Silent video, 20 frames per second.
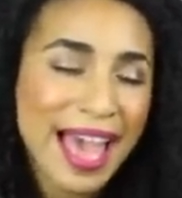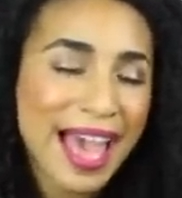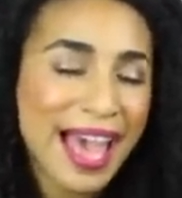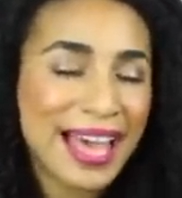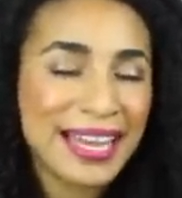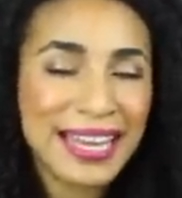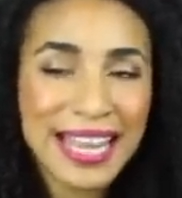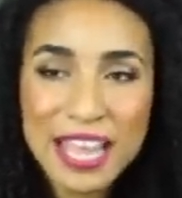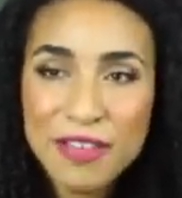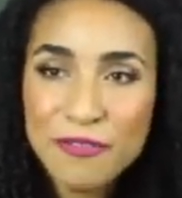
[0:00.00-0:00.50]

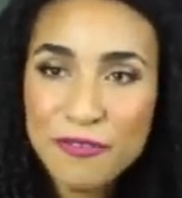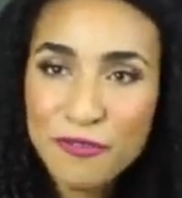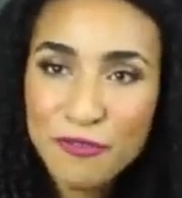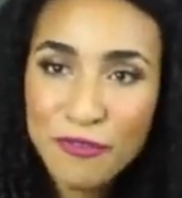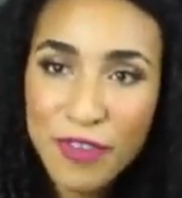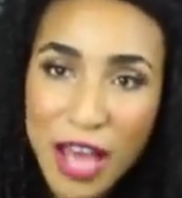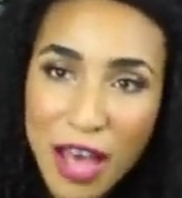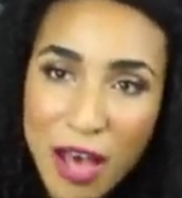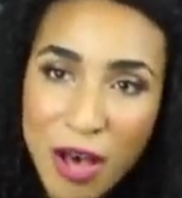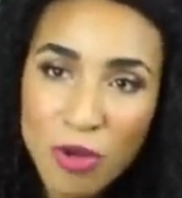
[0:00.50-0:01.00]
and it
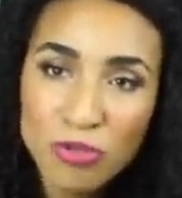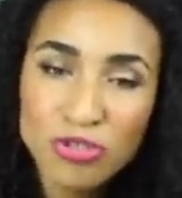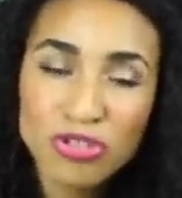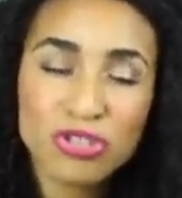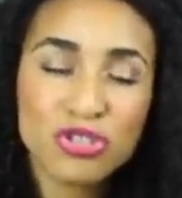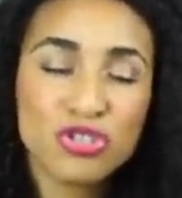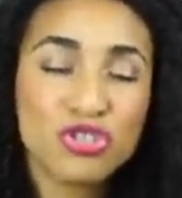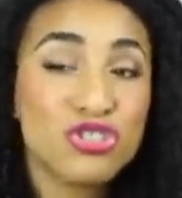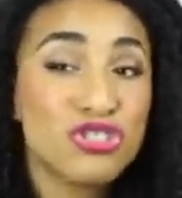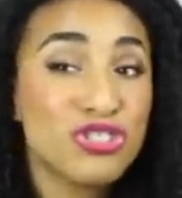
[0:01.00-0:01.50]
felt
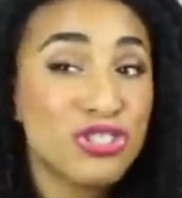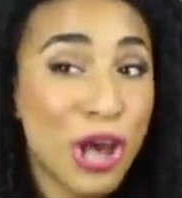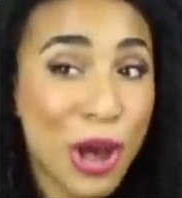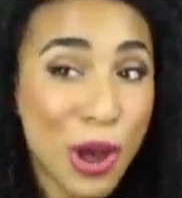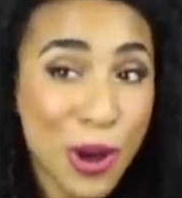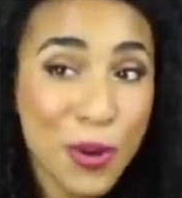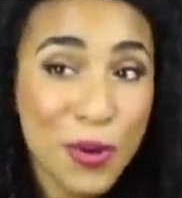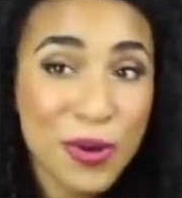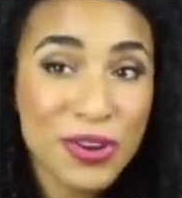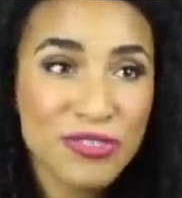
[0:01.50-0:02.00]

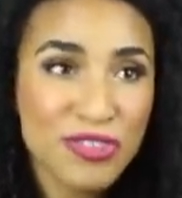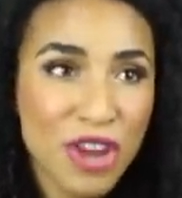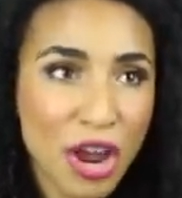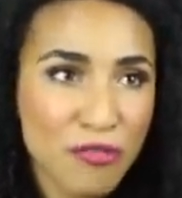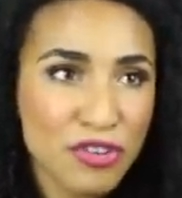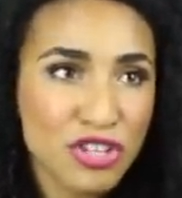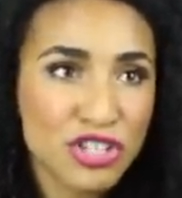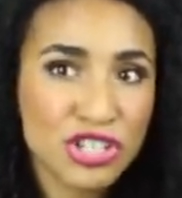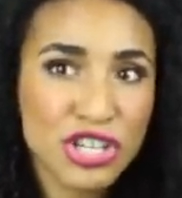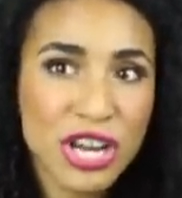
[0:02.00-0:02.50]
so
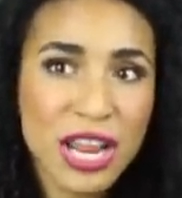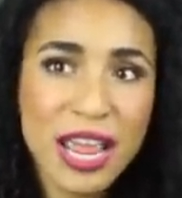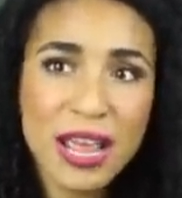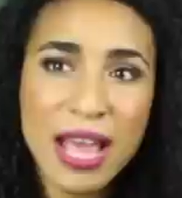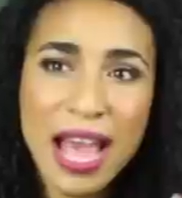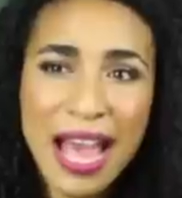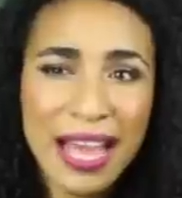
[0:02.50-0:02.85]
nourishing.